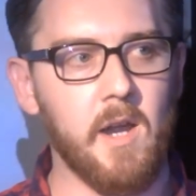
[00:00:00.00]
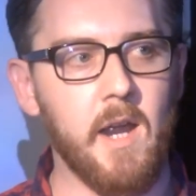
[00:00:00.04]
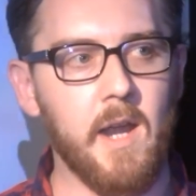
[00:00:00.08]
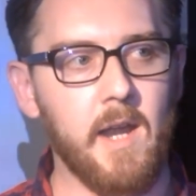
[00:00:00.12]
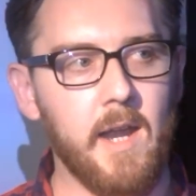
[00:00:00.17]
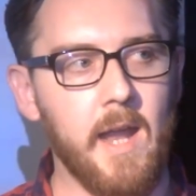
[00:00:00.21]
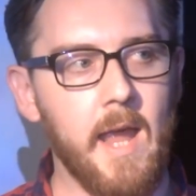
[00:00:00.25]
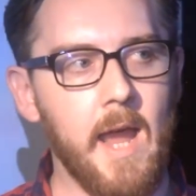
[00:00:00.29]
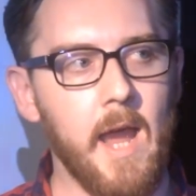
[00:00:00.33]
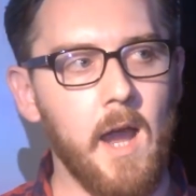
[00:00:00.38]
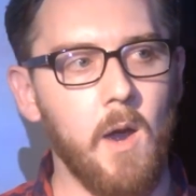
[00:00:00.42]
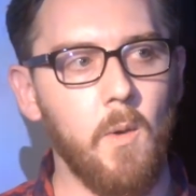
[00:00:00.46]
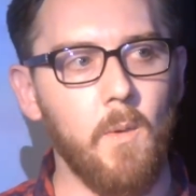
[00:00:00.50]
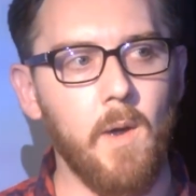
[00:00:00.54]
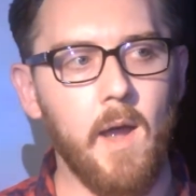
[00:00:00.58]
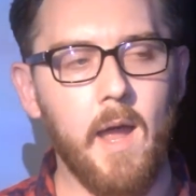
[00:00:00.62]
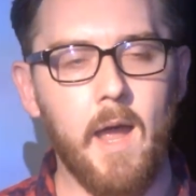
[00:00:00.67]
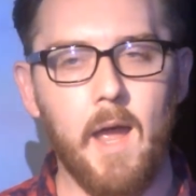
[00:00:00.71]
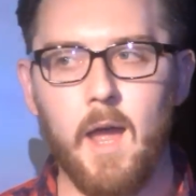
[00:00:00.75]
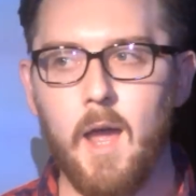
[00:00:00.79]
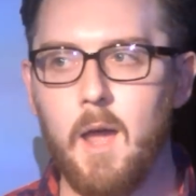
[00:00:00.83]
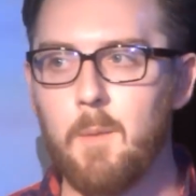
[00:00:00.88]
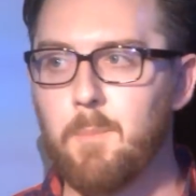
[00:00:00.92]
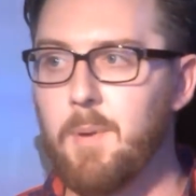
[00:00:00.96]
Right now,
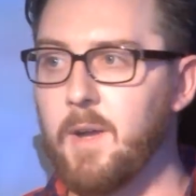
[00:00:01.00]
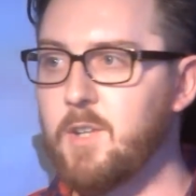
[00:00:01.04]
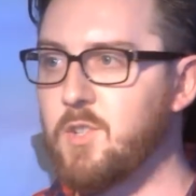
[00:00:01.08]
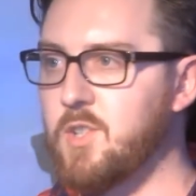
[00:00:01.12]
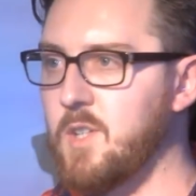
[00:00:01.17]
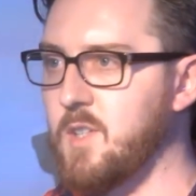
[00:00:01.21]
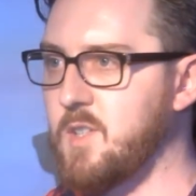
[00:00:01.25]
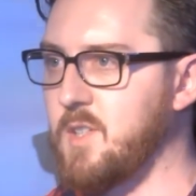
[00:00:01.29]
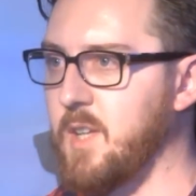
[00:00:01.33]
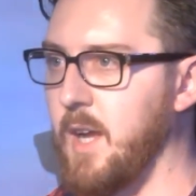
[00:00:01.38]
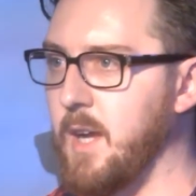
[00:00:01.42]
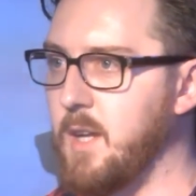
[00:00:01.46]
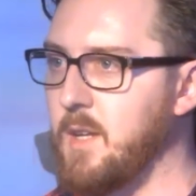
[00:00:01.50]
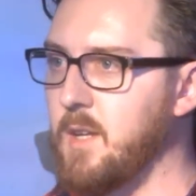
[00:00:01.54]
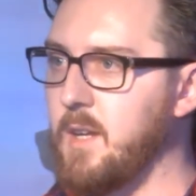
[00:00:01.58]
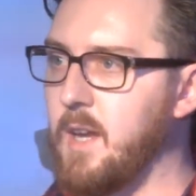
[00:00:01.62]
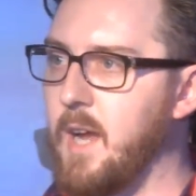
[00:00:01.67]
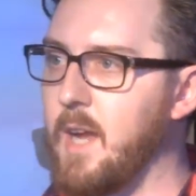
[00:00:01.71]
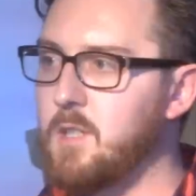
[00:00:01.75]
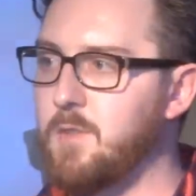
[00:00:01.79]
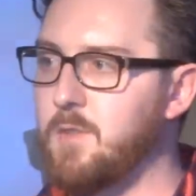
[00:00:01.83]
uh, picture the scene, okay,